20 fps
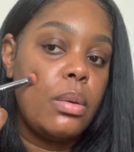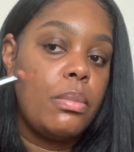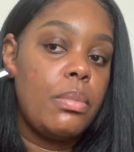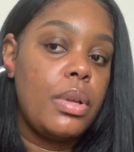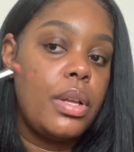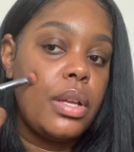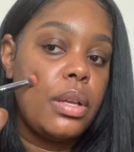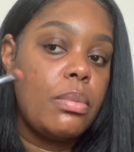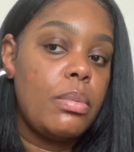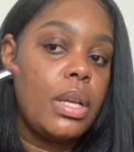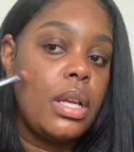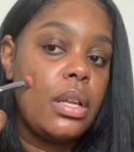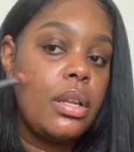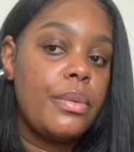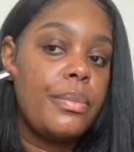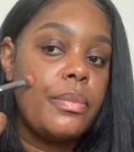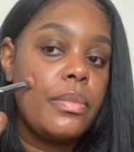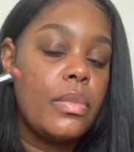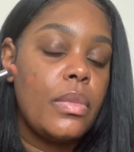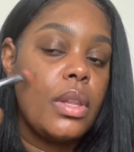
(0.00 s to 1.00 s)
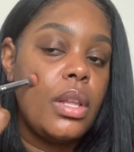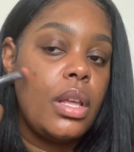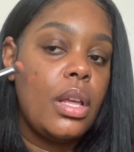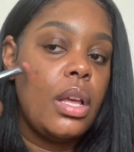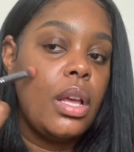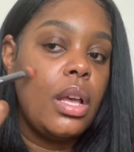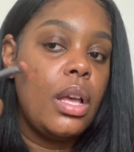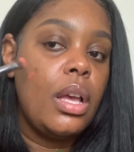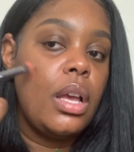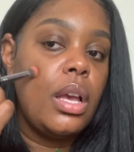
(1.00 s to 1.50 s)
pigment.
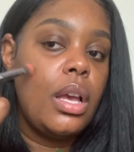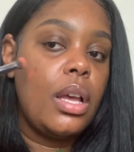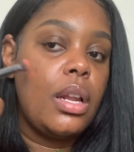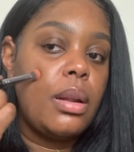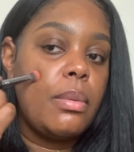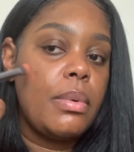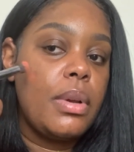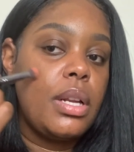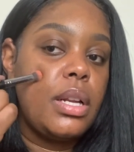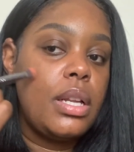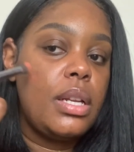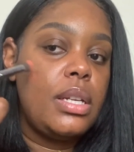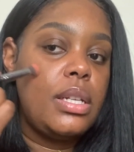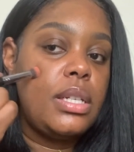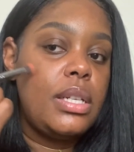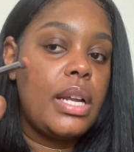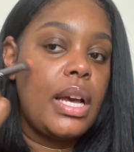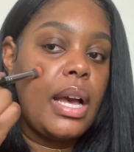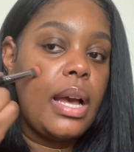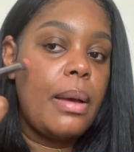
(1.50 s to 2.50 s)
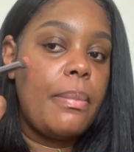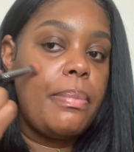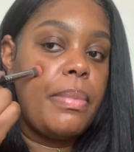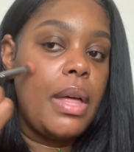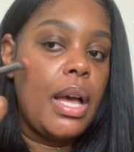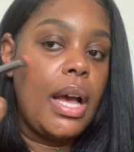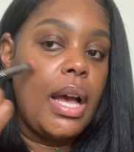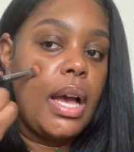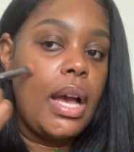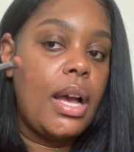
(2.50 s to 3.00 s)
And I'm gonna dab
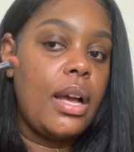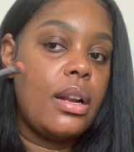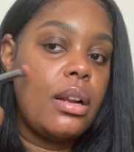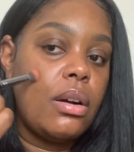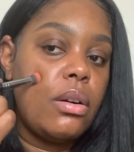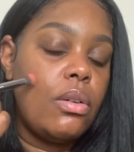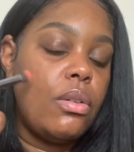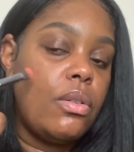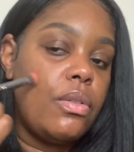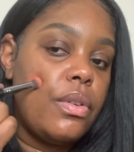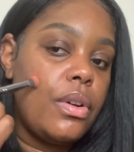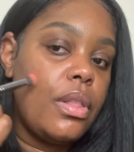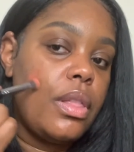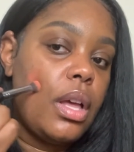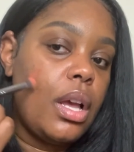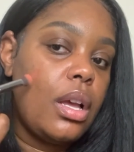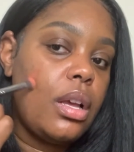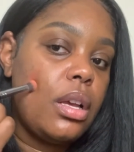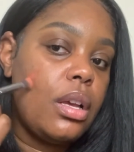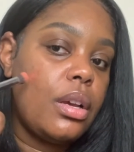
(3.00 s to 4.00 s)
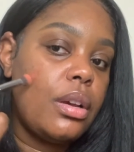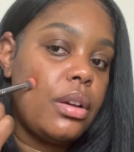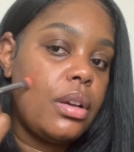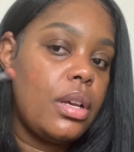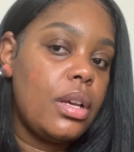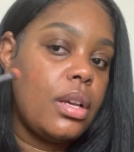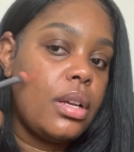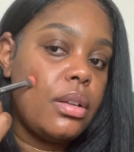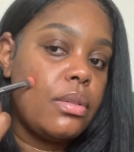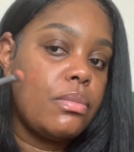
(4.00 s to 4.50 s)
that over that
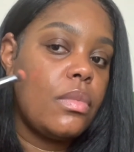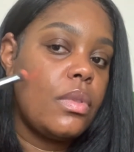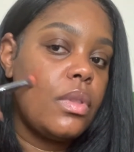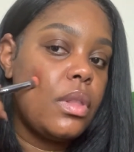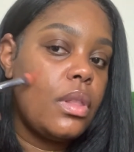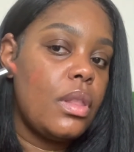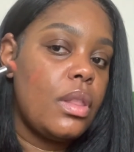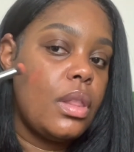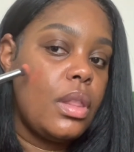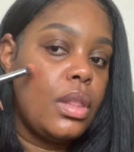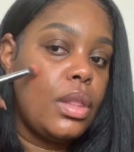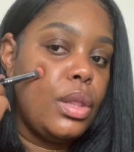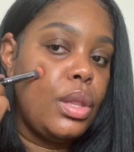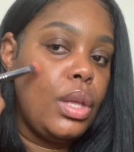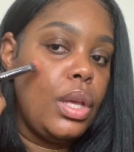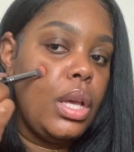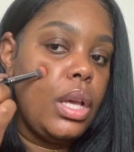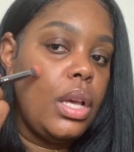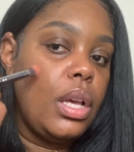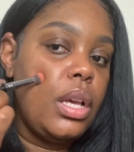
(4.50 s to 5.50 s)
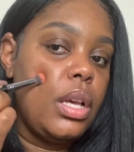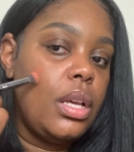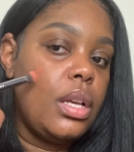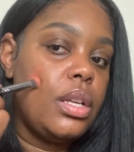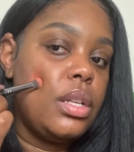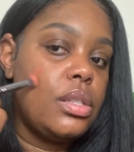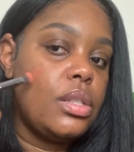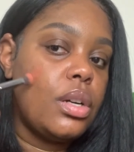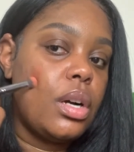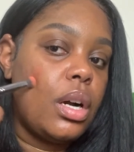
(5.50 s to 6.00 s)
area.
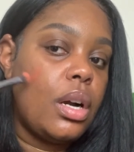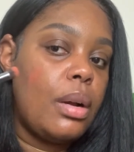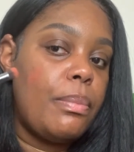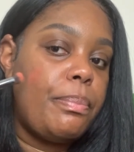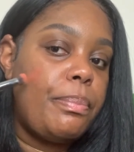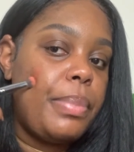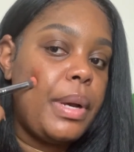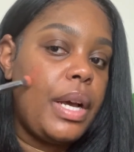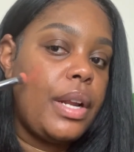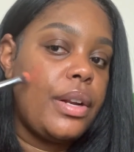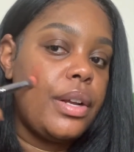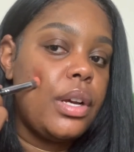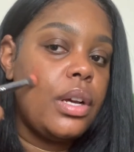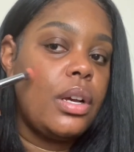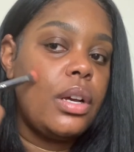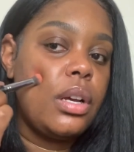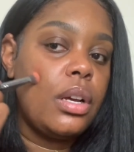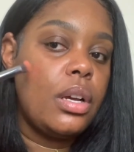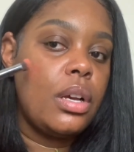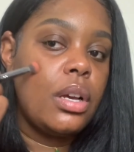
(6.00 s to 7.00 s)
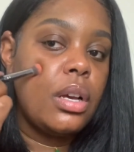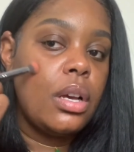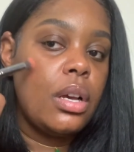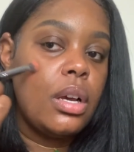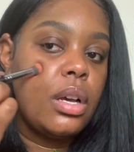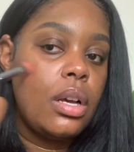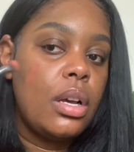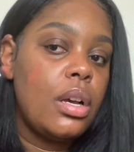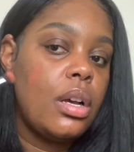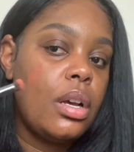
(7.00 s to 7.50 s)
These are better
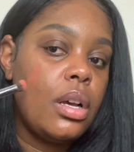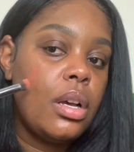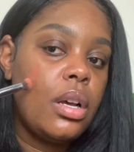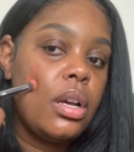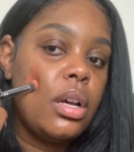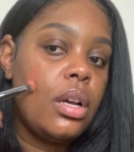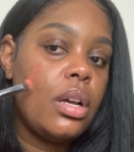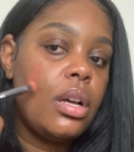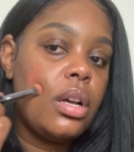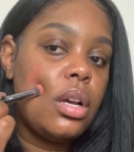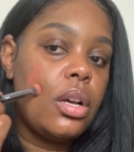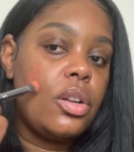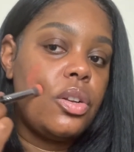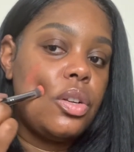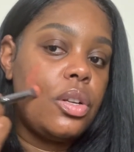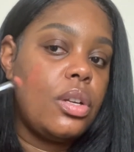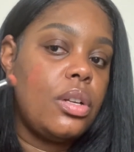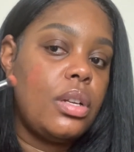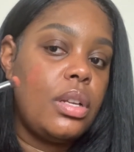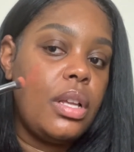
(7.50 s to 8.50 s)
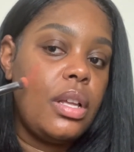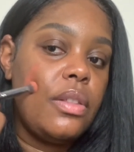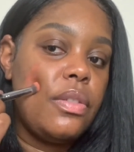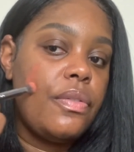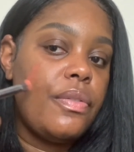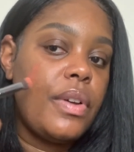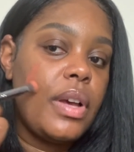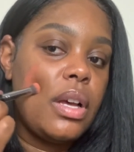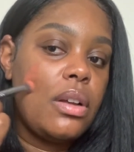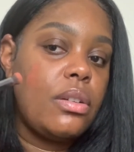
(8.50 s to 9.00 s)

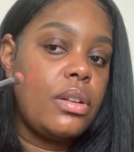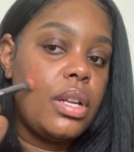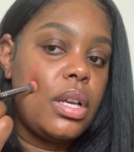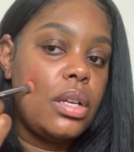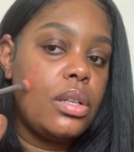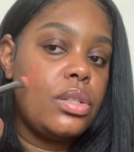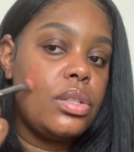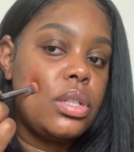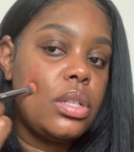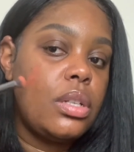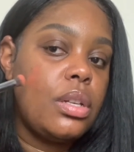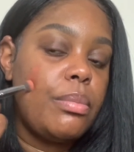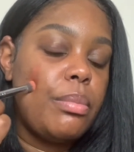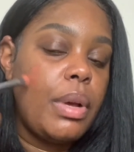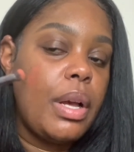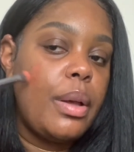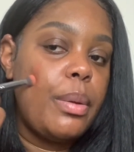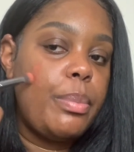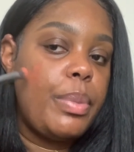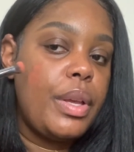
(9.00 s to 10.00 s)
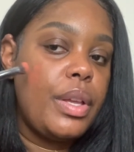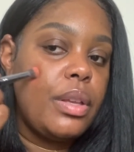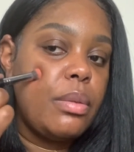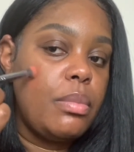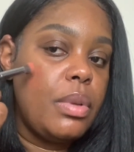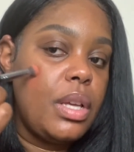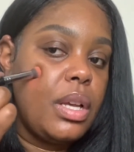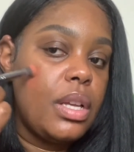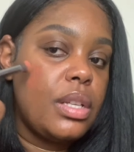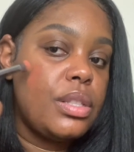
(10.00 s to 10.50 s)
underneath foundation in my opinion
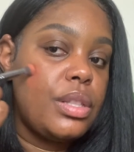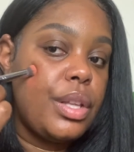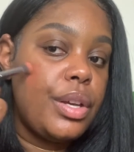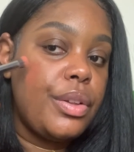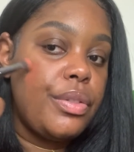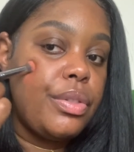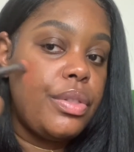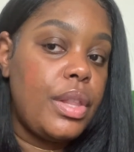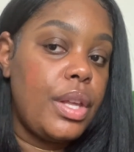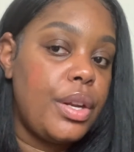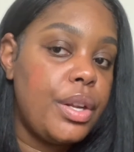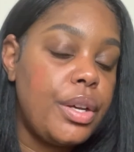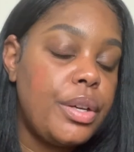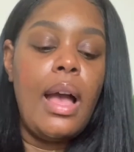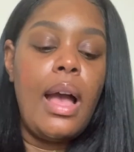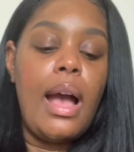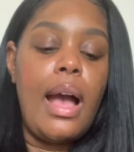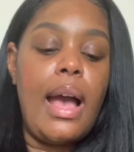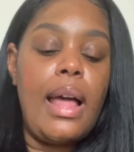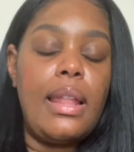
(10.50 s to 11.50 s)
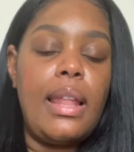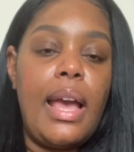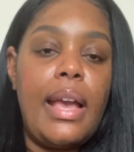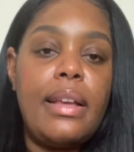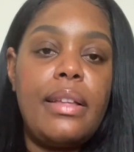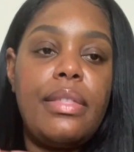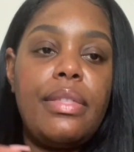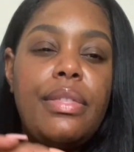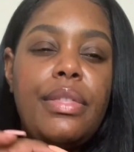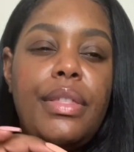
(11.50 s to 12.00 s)
because they're thinner. I
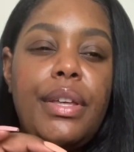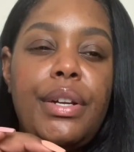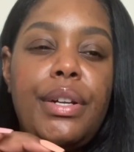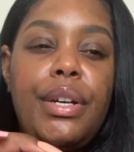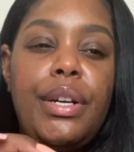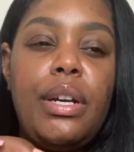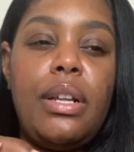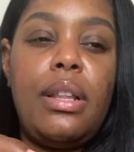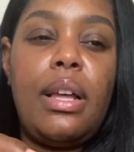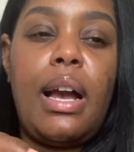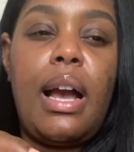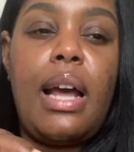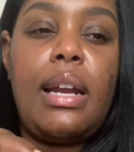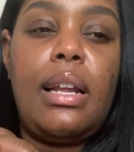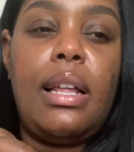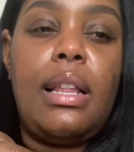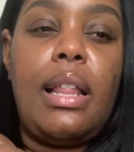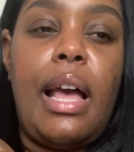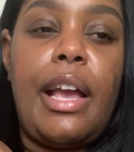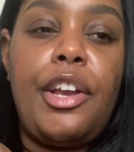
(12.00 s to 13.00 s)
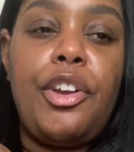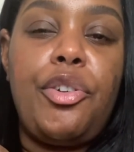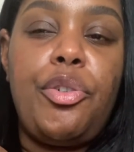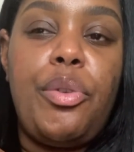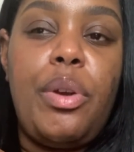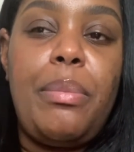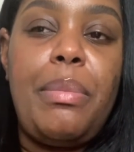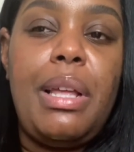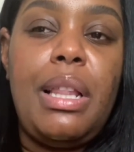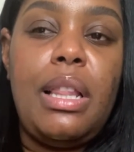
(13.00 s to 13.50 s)
like thinner, kind of like
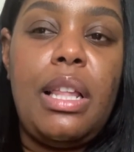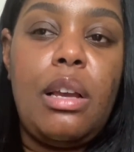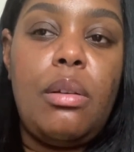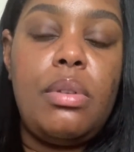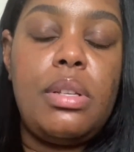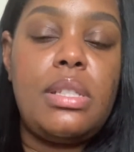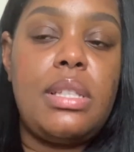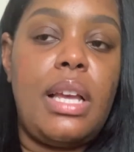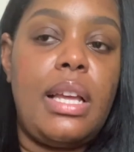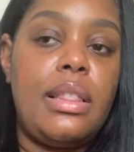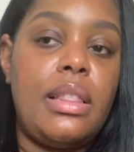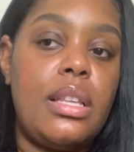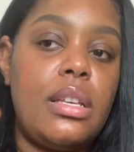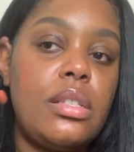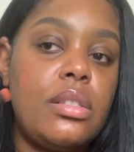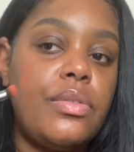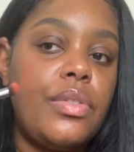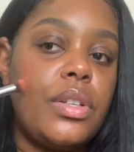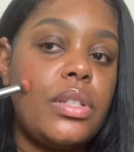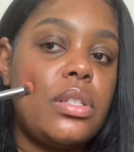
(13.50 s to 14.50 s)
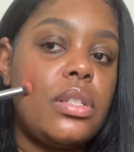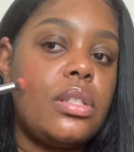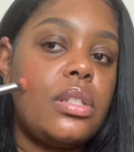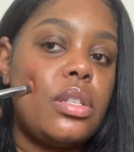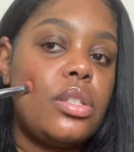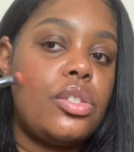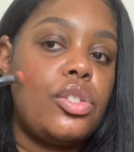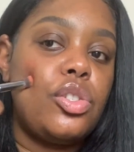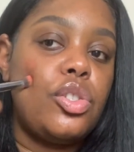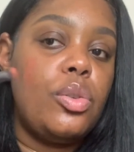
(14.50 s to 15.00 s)
creamy liquids like this versus
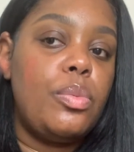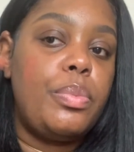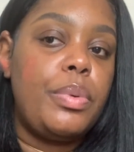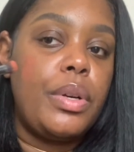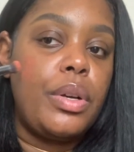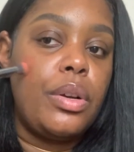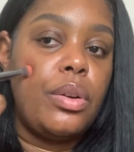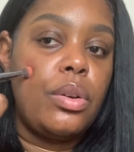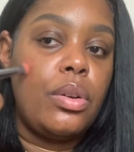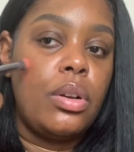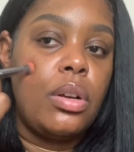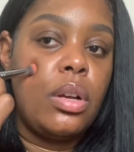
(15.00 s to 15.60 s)
a super